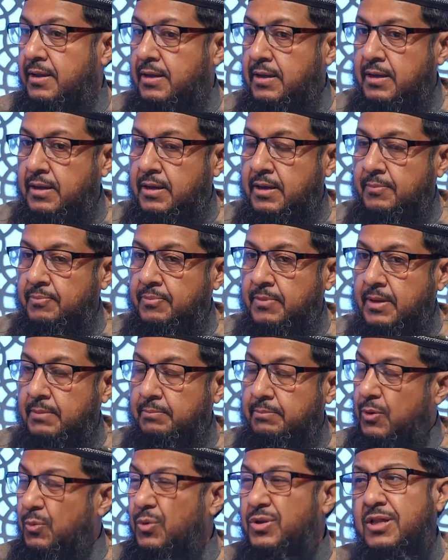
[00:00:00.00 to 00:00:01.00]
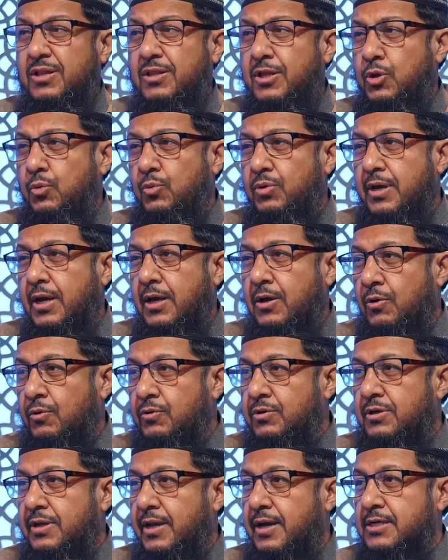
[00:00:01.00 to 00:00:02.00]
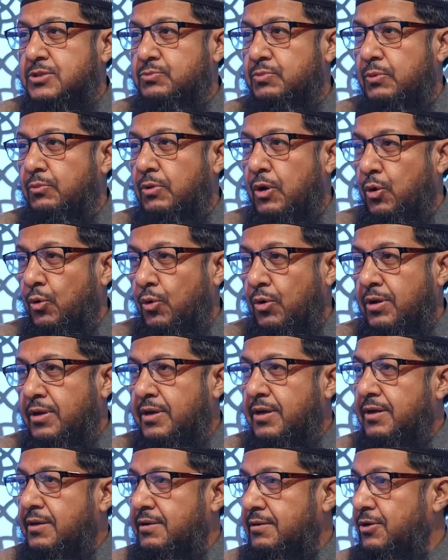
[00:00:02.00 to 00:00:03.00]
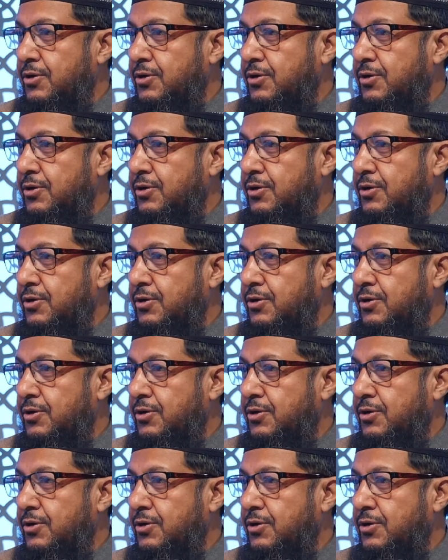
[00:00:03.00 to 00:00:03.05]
But within the UK context, when we're looking at